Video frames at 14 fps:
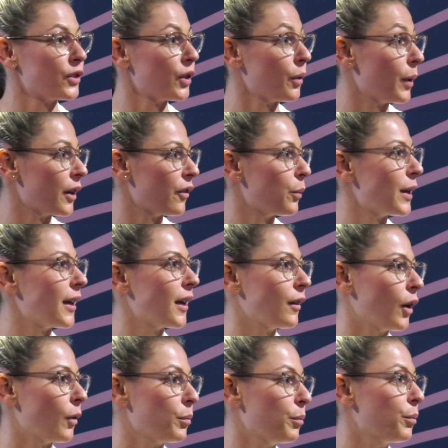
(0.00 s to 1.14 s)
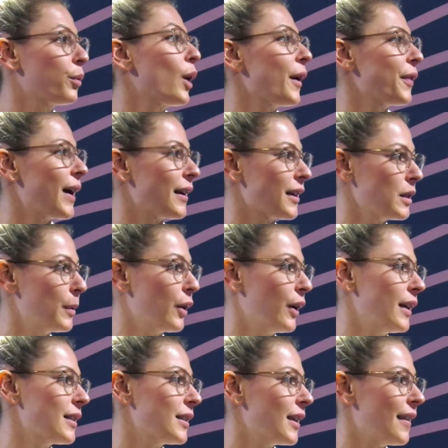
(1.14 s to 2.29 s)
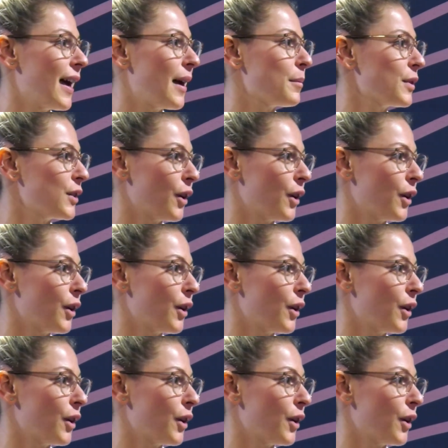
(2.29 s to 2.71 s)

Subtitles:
So what if we brought that experience to them?